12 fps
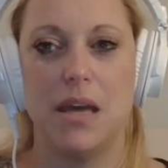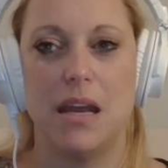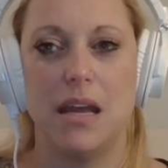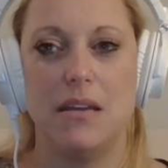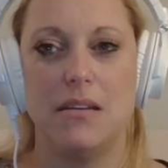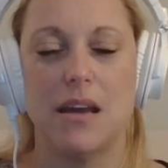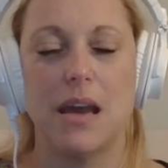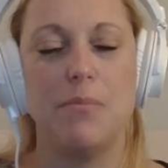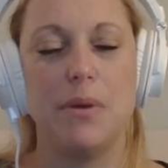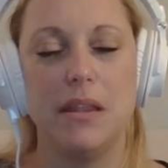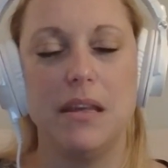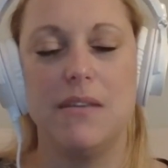And I
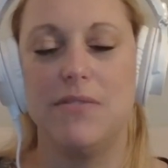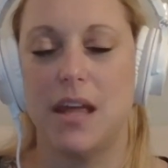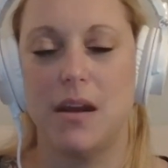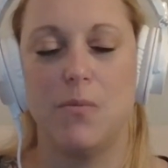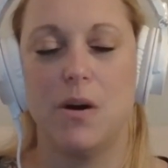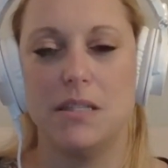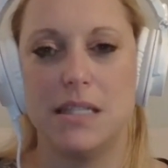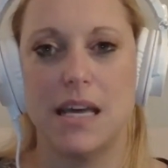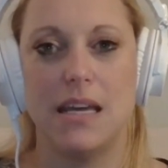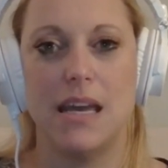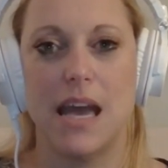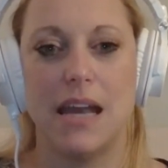believe that it was
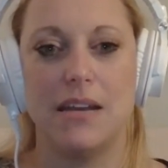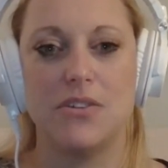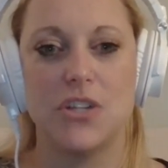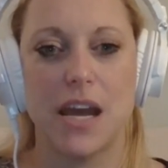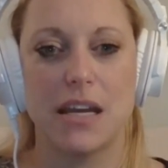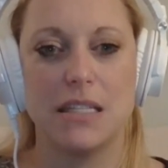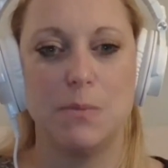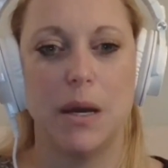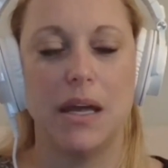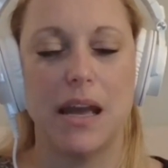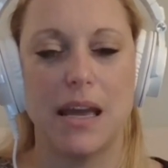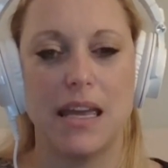that he hadn't checked,
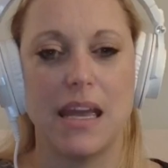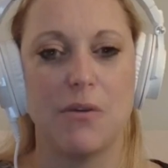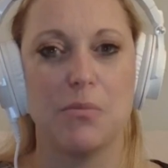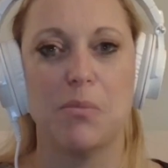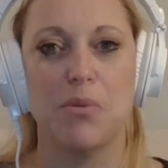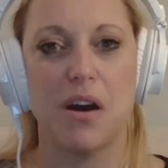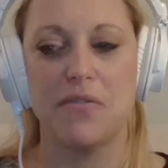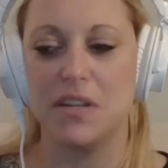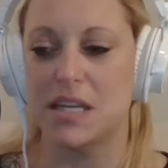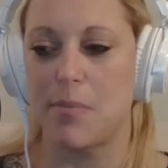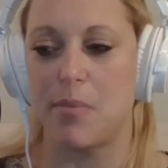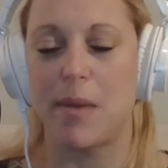but I can't remember off the
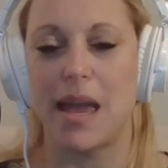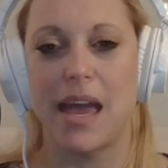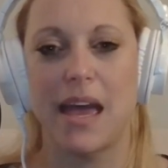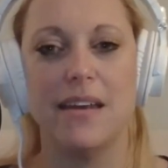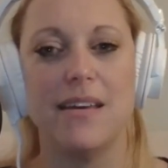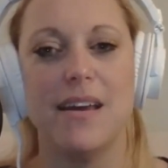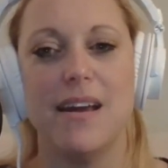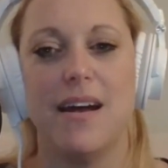top of my head.